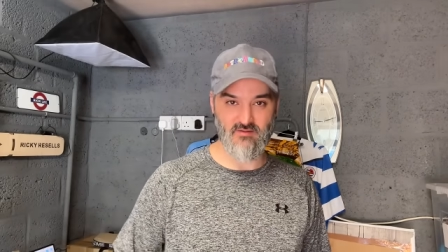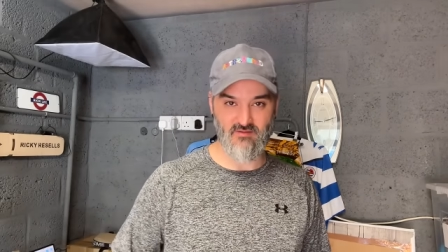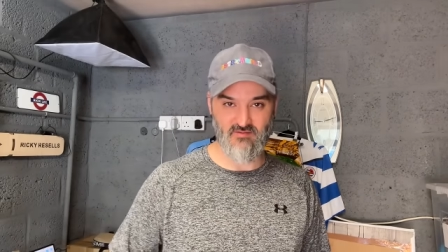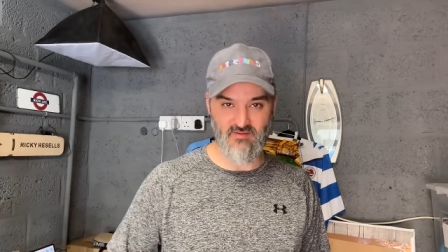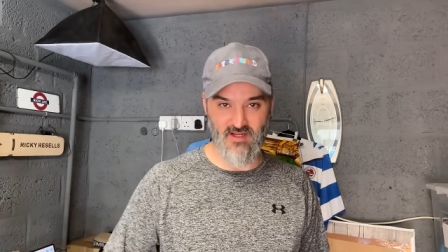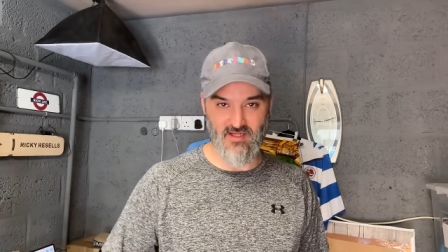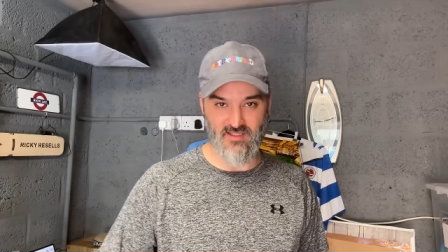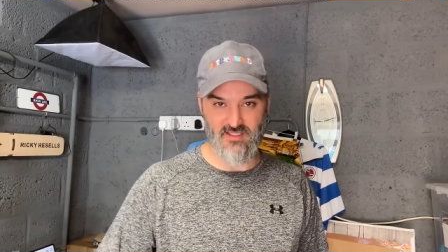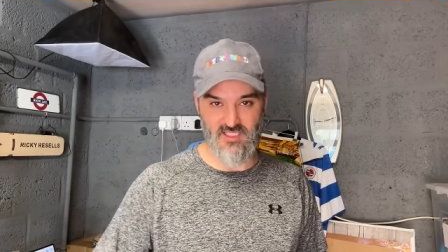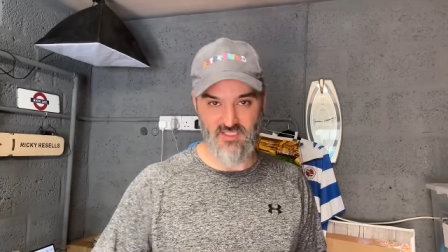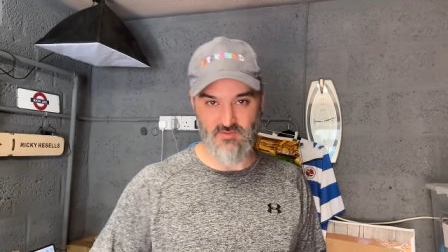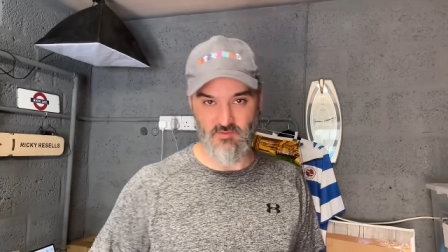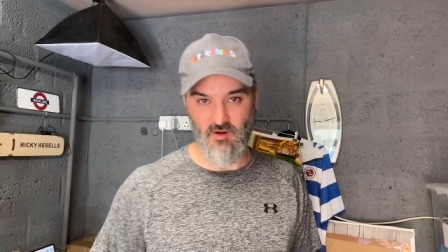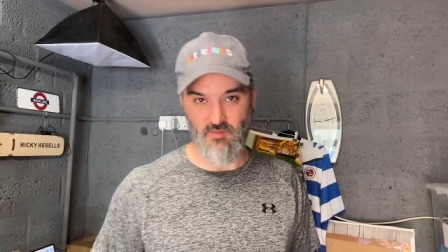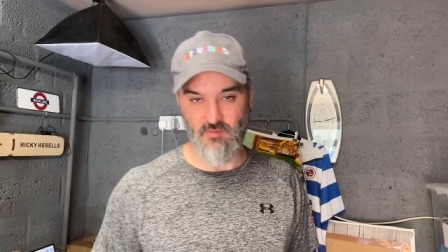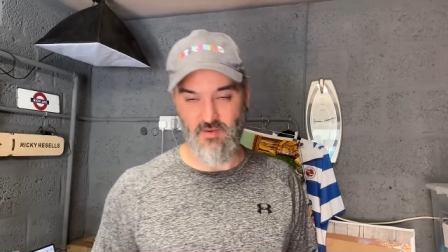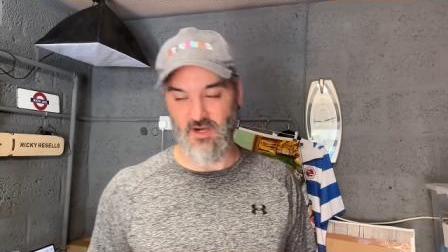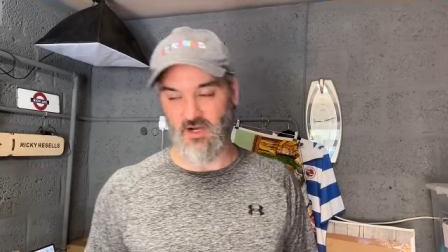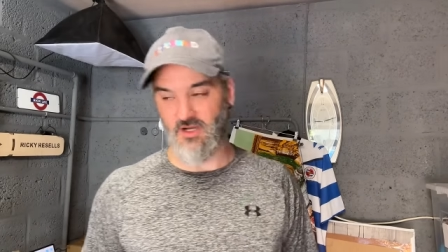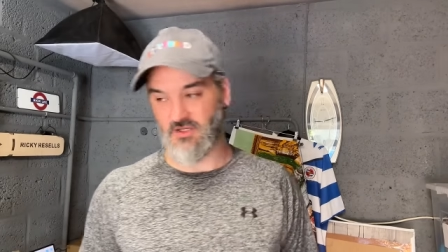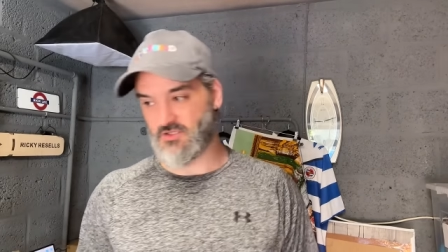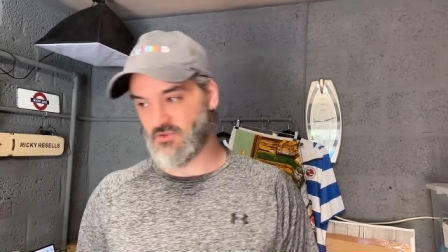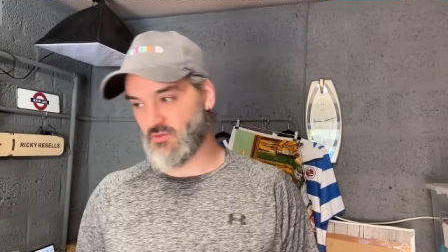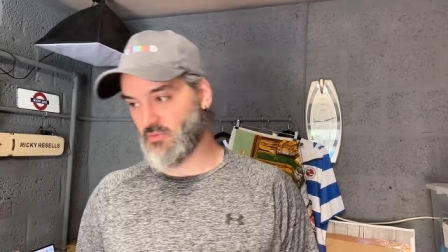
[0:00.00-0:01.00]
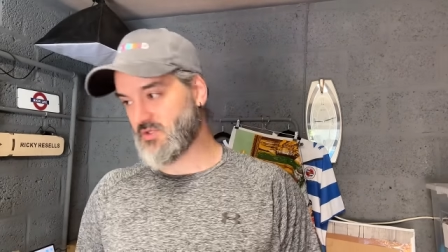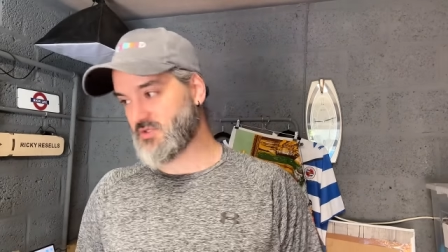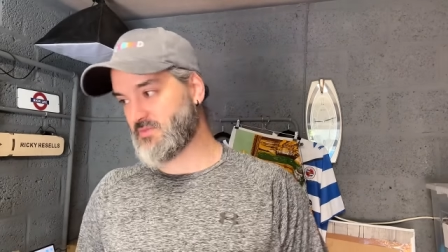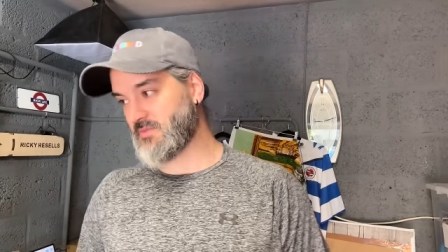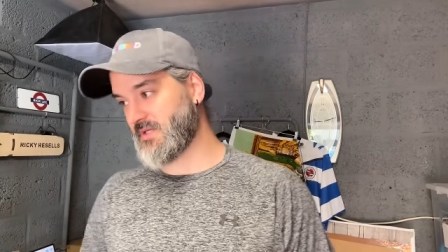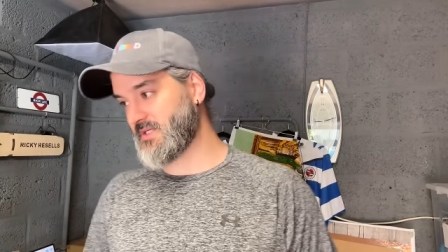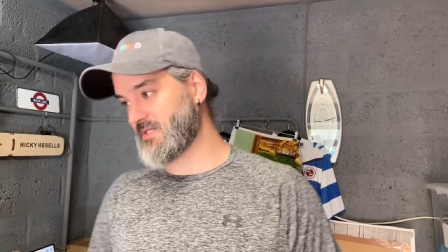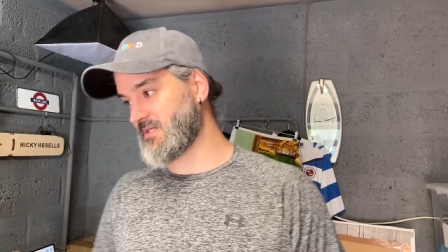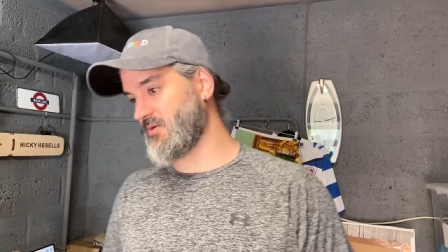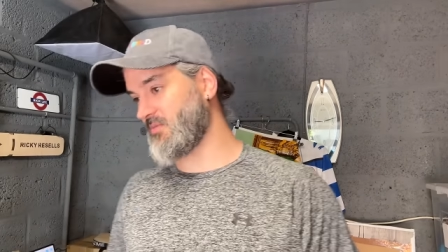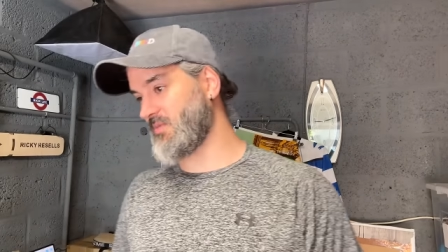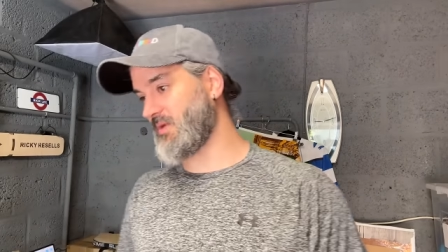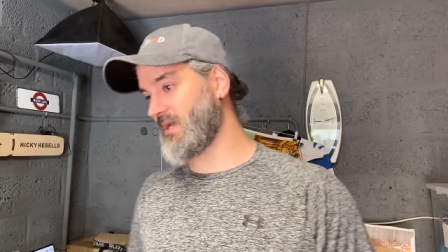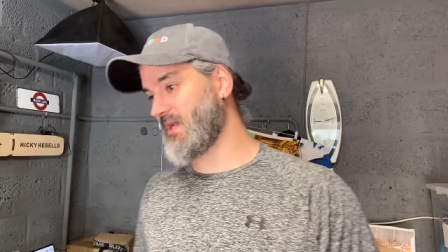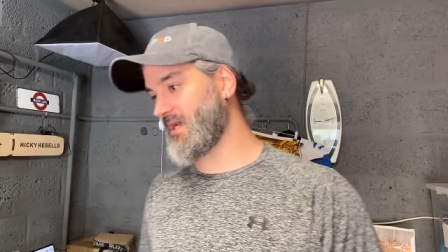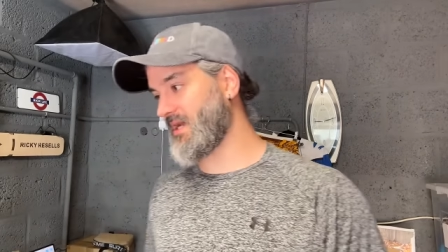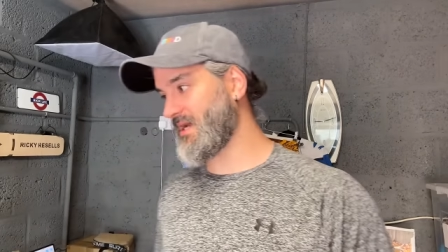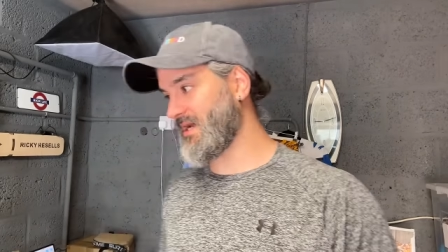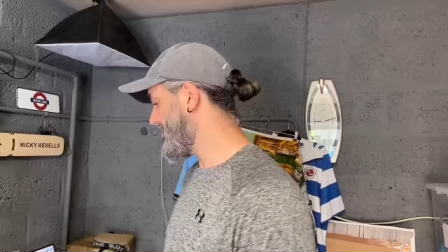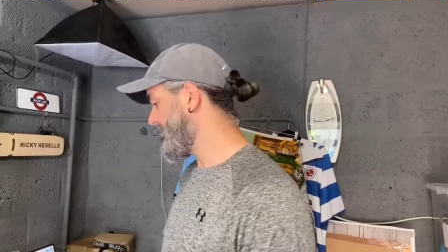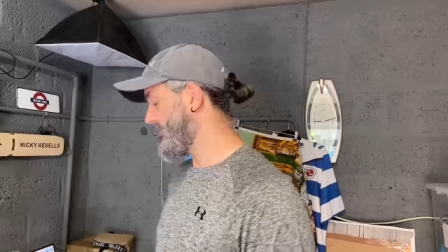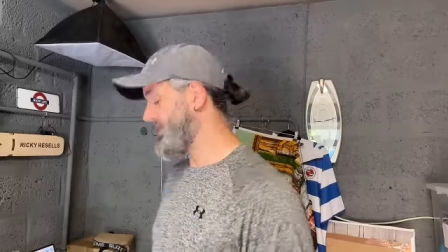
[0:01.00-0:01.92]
FlexiSpot parcel, which means it'll be here.